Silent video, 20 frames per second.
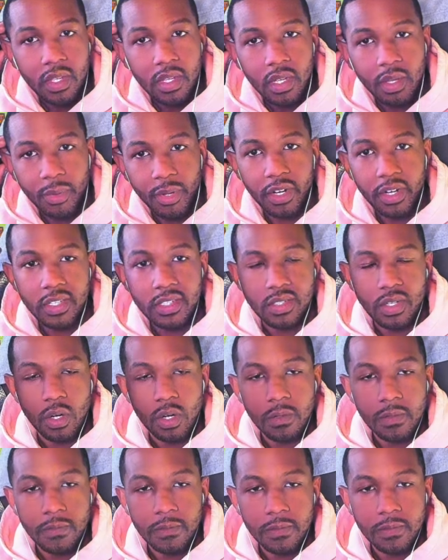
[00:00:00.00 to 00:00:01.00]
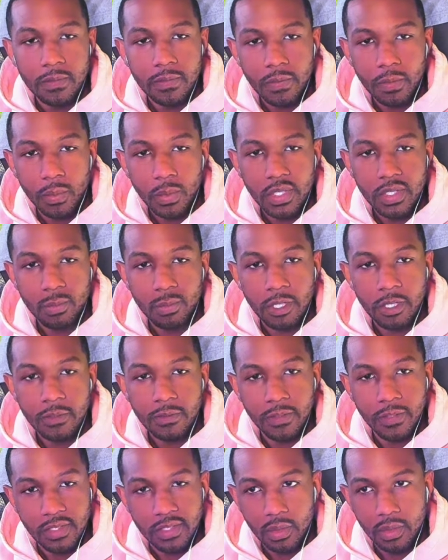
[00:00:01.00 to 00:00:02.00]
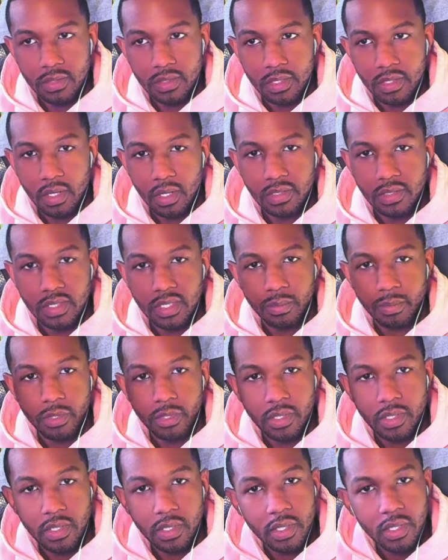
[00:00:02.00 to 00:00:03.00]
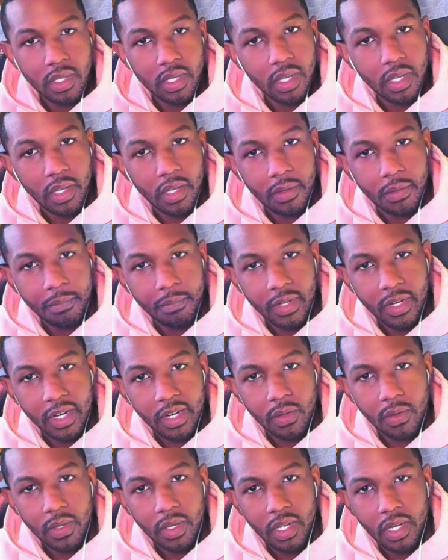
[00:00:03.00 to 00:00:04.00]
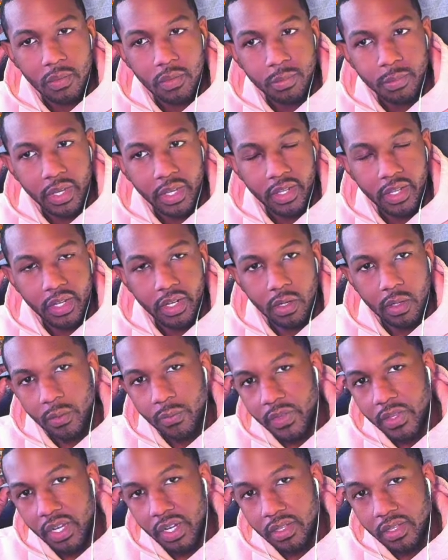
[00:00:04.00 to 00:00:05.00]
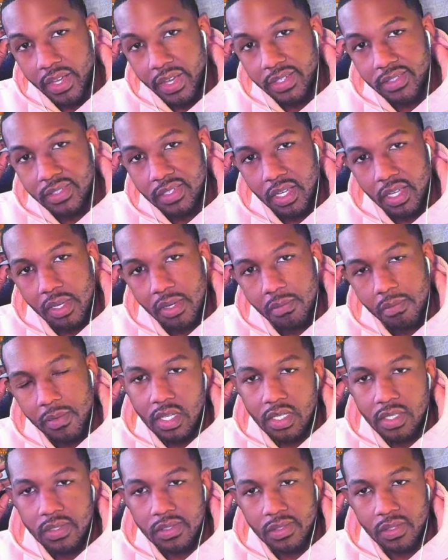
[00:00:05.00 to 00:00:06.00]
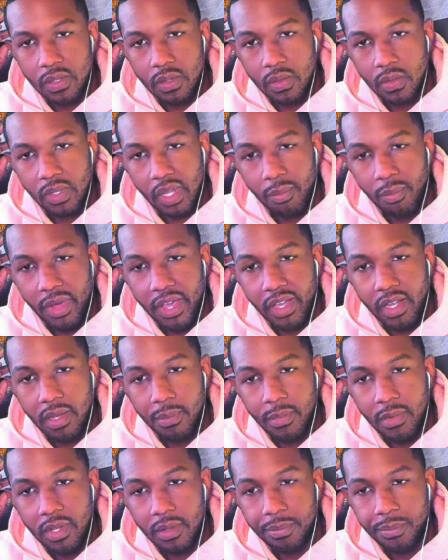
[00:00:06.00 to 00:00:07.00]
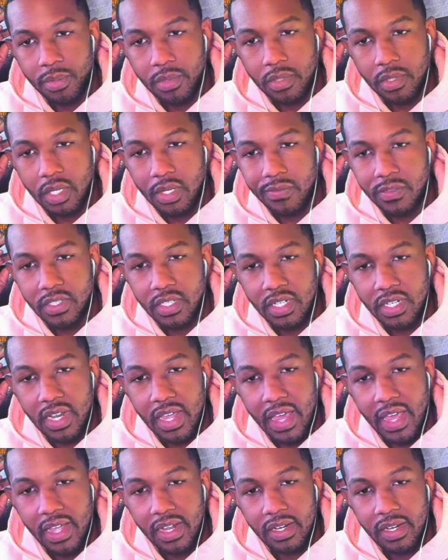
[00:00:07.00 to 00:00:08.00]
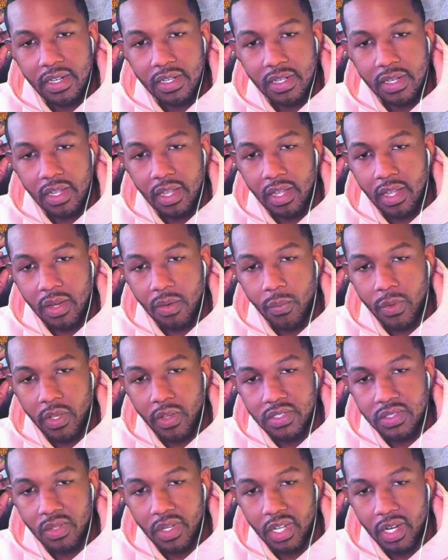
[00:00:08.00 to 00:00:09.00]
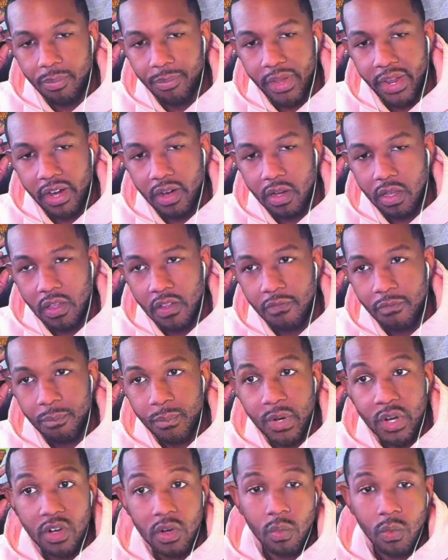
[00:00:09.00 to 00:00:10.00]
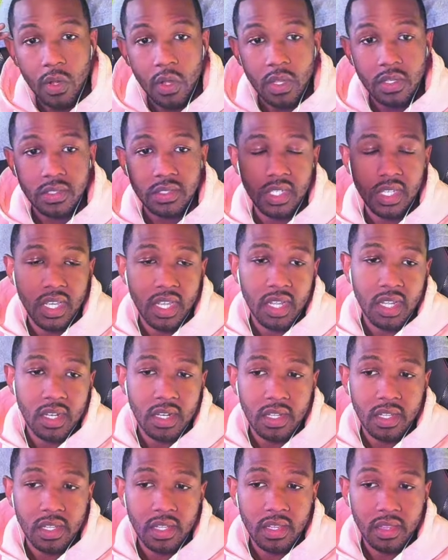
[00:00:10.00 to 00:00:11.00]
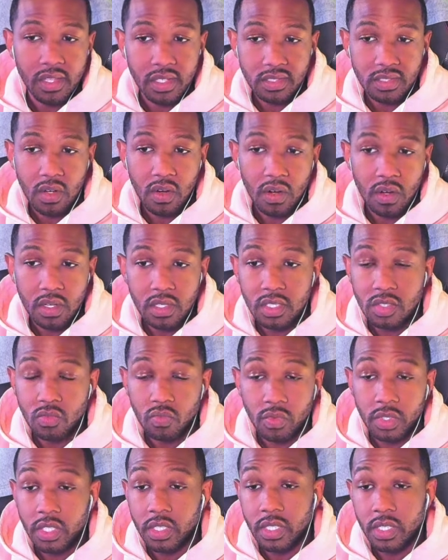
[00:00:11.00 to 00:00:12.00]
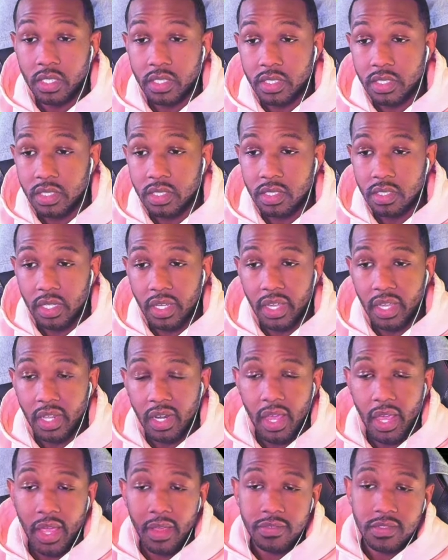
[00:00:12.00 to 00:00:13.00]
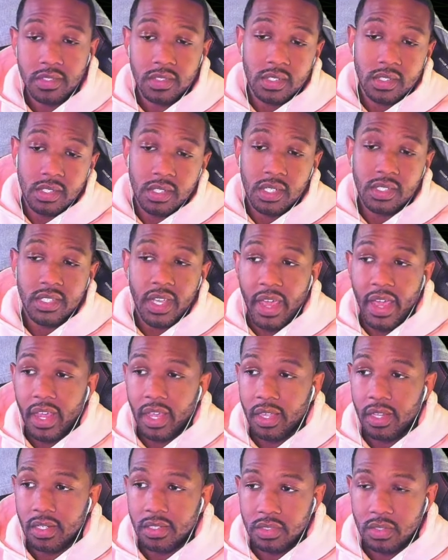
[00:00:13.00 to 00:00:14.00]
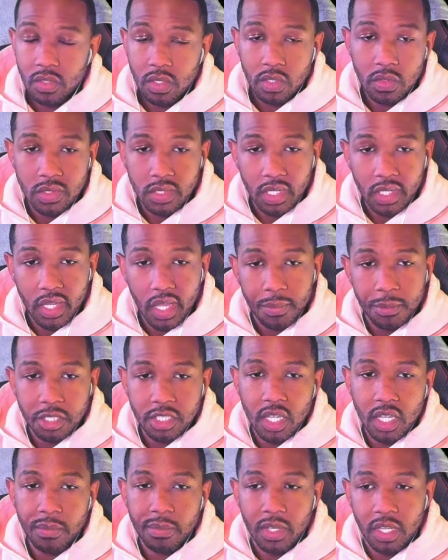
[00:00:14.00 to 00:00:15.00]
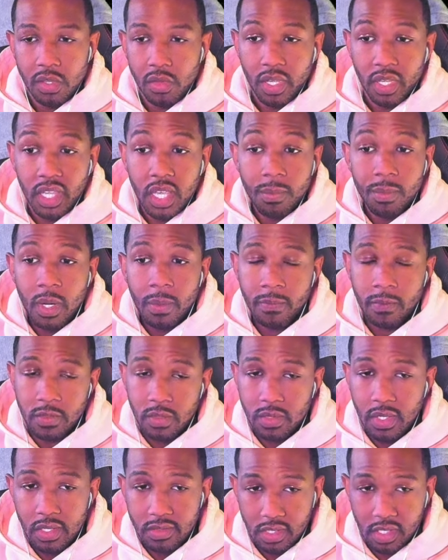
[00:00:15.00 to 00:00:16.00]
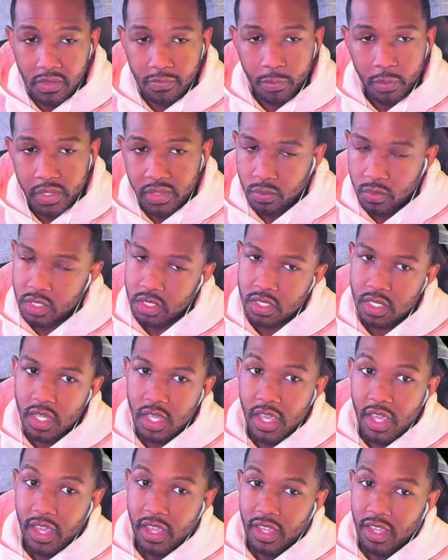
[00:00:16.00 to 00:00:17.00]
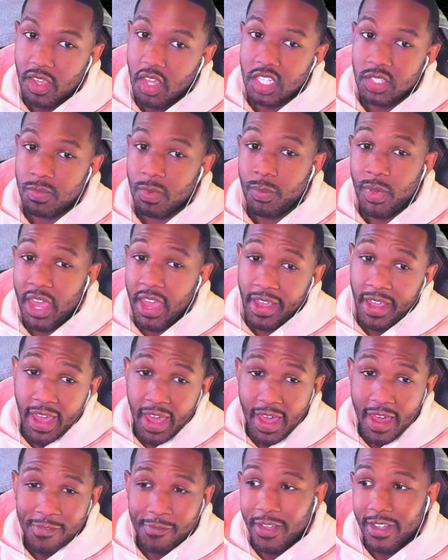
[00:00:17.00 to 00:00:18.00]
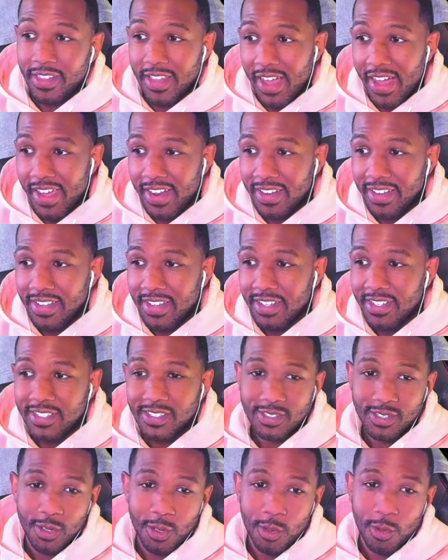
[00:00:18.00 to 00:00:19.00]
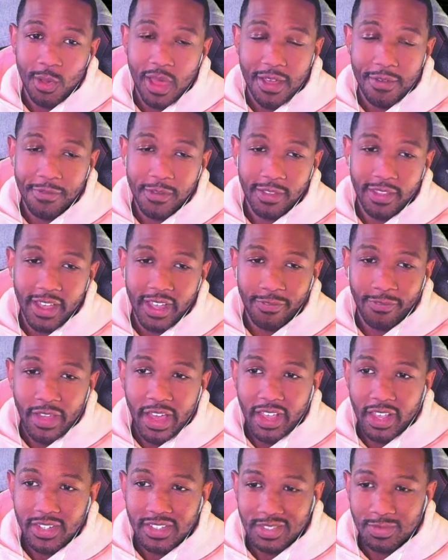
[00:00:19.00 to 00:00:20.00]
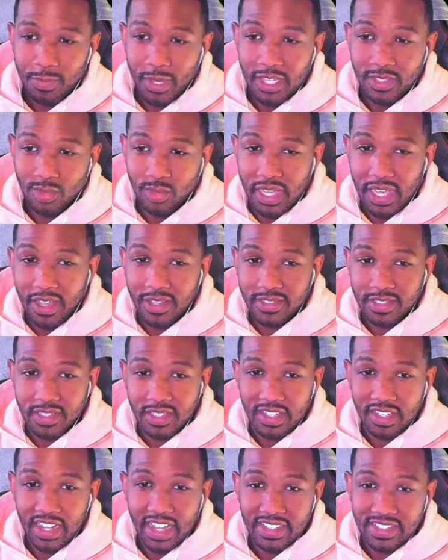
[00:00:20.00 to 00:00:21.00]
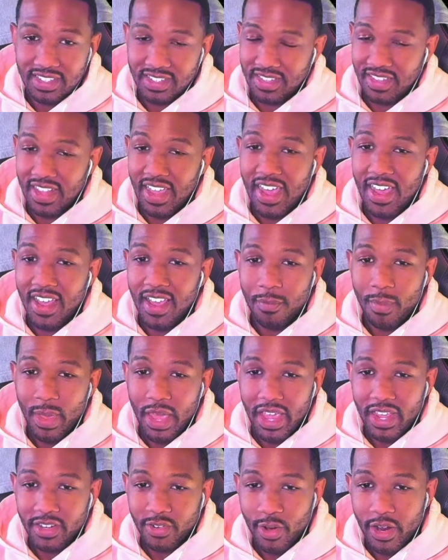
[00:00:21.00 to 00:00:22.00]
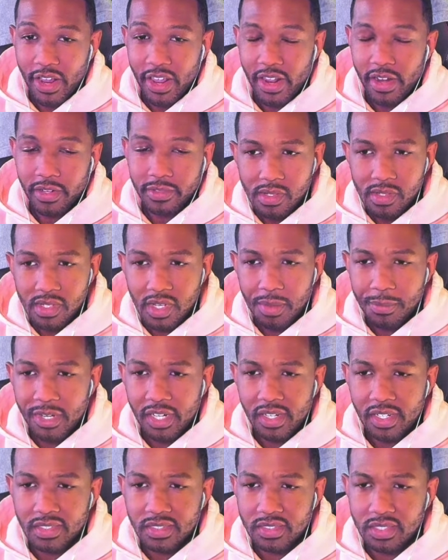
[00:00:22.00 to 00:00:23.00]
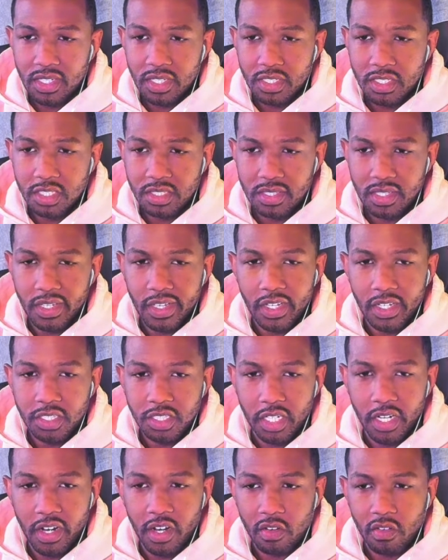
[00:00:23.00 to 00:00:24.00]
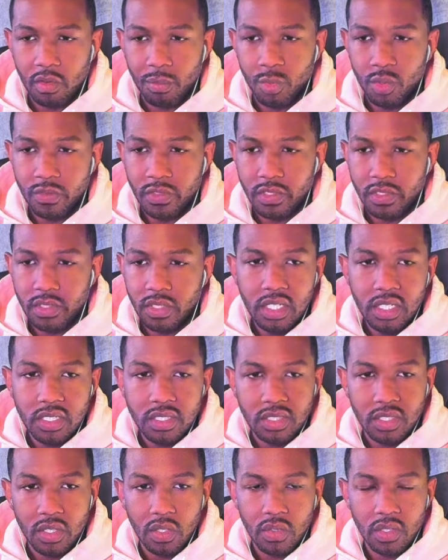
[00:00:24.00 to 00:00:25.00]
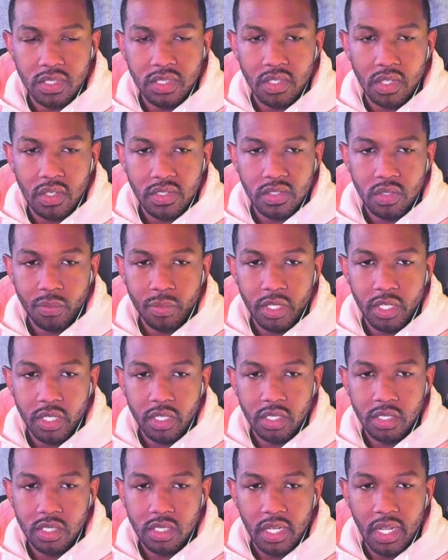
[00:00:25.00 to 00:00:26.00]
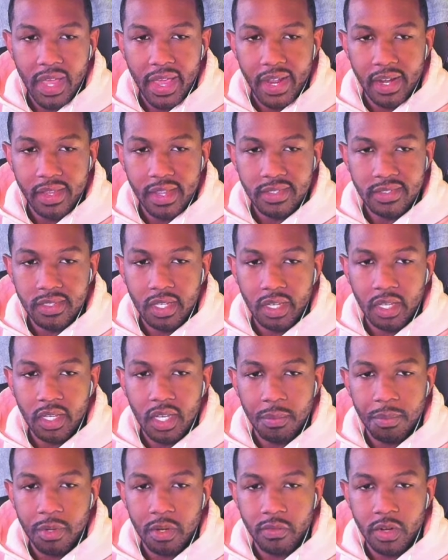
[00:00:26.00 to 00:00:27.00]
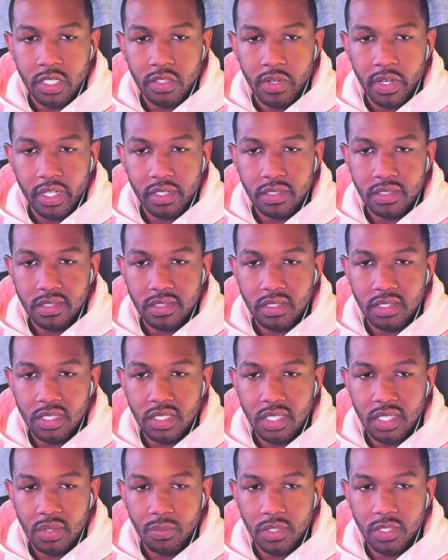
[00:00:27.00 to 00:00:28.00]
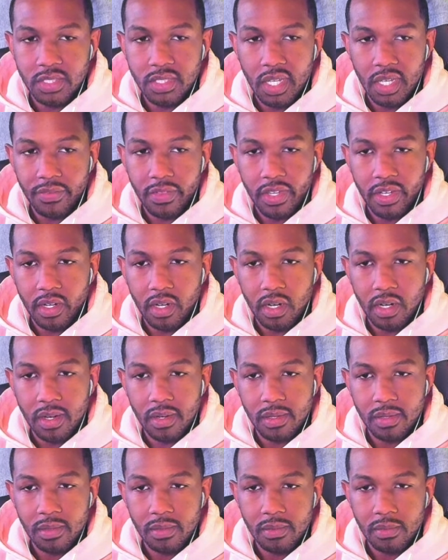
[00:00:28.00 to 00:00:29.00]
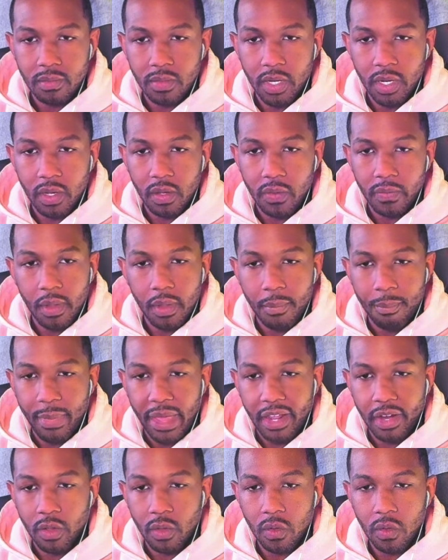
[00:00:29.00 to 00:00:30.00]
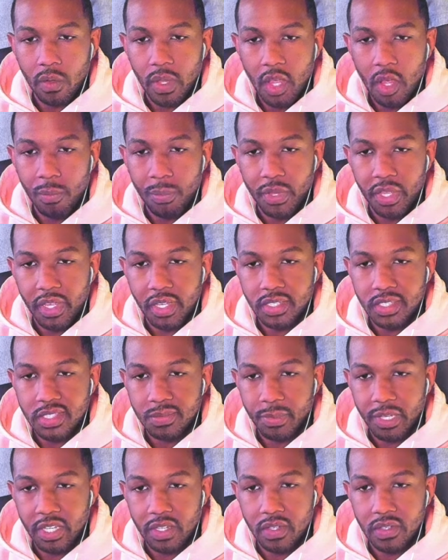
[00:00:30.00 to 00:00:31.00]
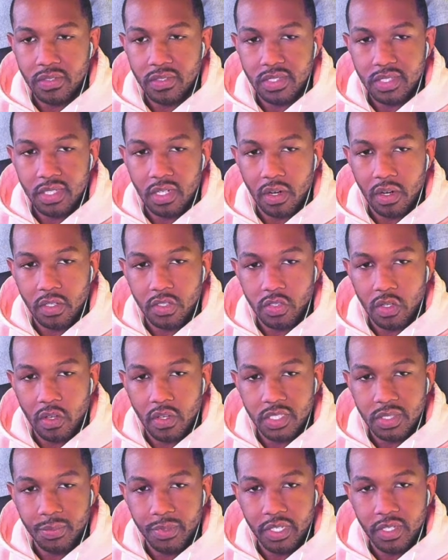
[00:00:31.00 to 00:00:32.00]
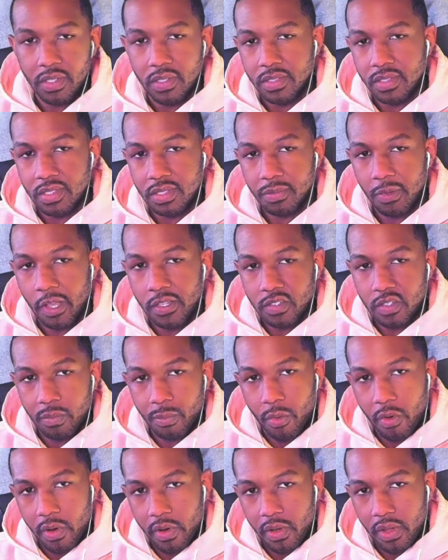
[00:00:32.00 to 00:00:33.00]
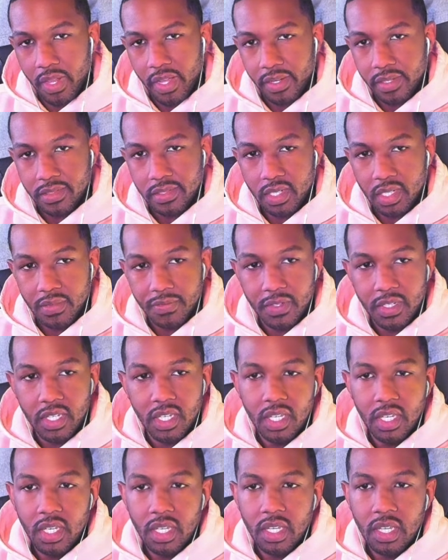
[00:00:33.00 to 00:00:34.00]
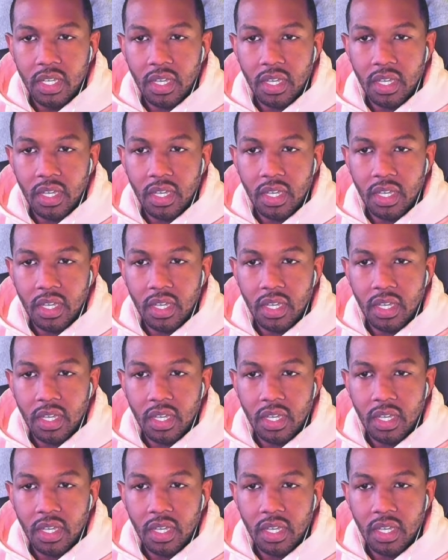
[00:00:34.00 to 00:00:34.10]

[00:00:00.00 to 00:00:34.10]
But it is Earth for what it's worth, and so is the Dark Zebra. Um, and I know Kenny was playing like an Earth deck last game, so that might come up. Other than that, uh, we also got a pair of mirror walls, and this card is really good. Like, it has the attack, and you can use it in the damage step, and you can keep it up for 2,000 life points, which he's been paying half a lot. So I feel like if I can just pay 2,000, that's not a bad trade. Um, and then this thing is just, like, generic removal. So this is also pretty good. I added that second copy of Rush Recklessly, and then we just have, like, our, you know, battle helping spells and our draw spells and monster born, all that good stuff.